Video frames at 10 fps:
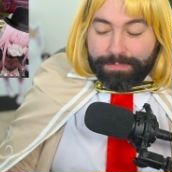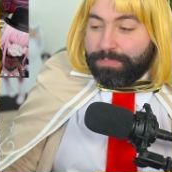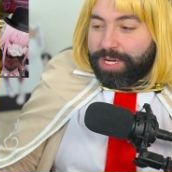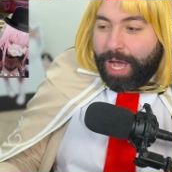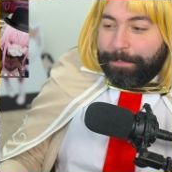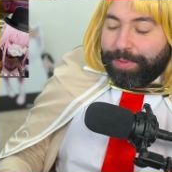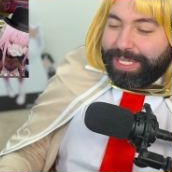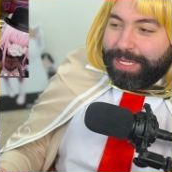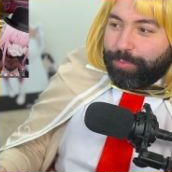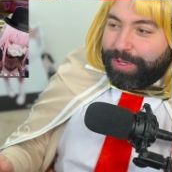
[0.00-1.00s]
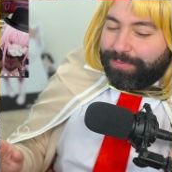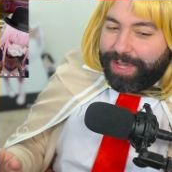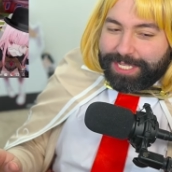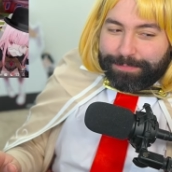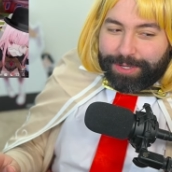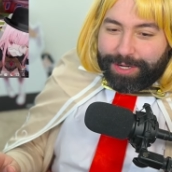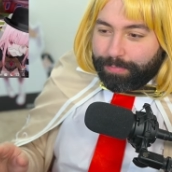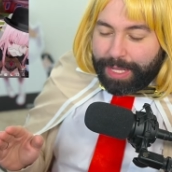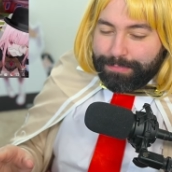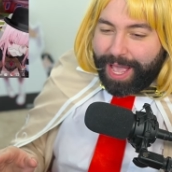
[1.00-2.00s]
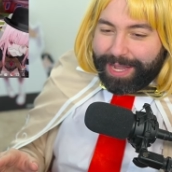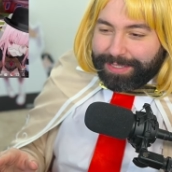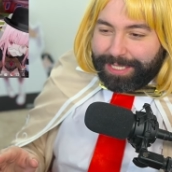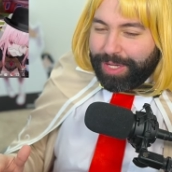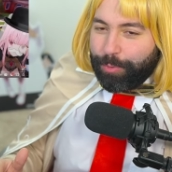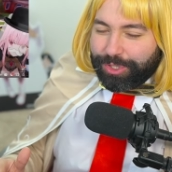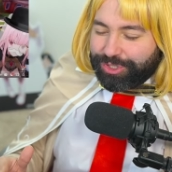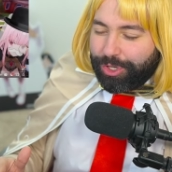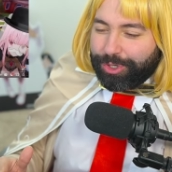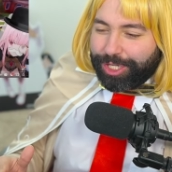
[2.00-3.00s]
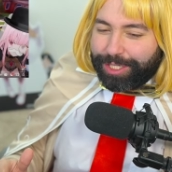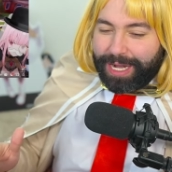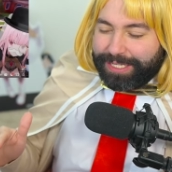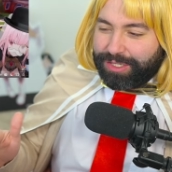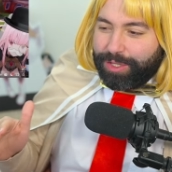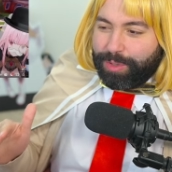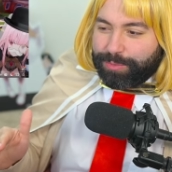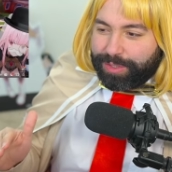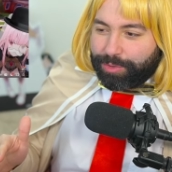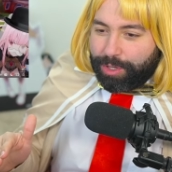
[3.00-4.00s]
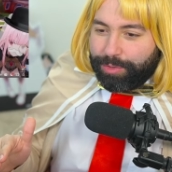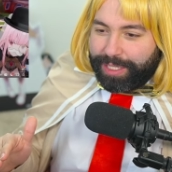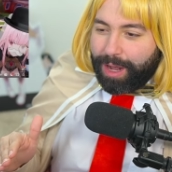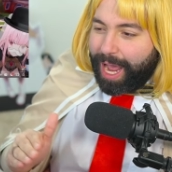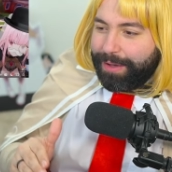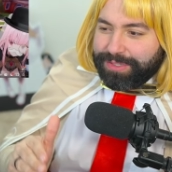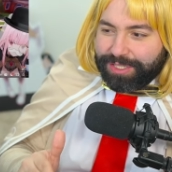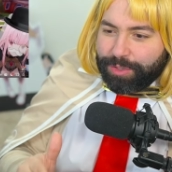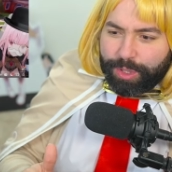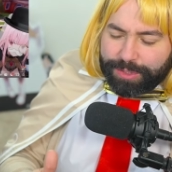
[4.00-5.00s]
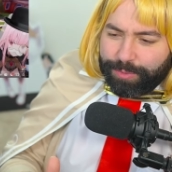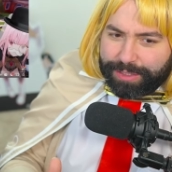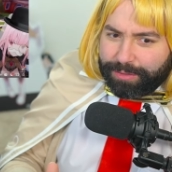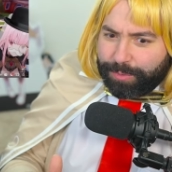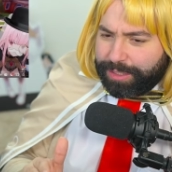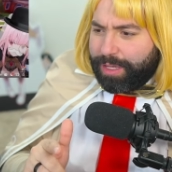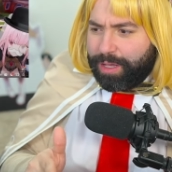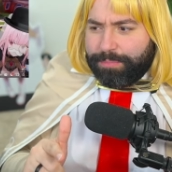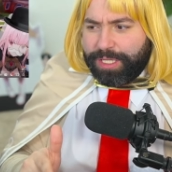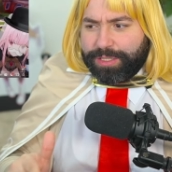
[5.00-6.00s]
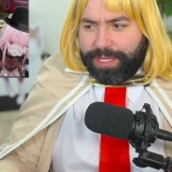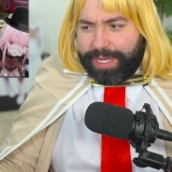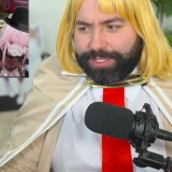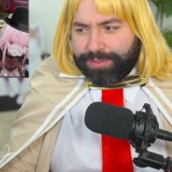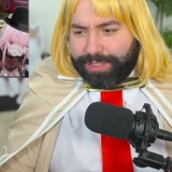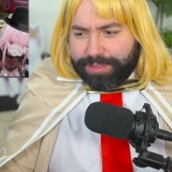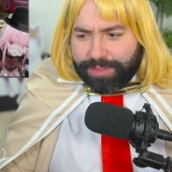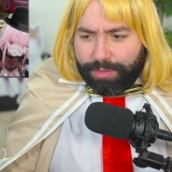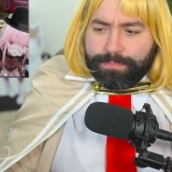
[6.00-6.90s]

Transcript: Monopoly with Vesper and Magni were so good. I saw the ones with Kronii. I haven't seen the ones with with Amelia actually. So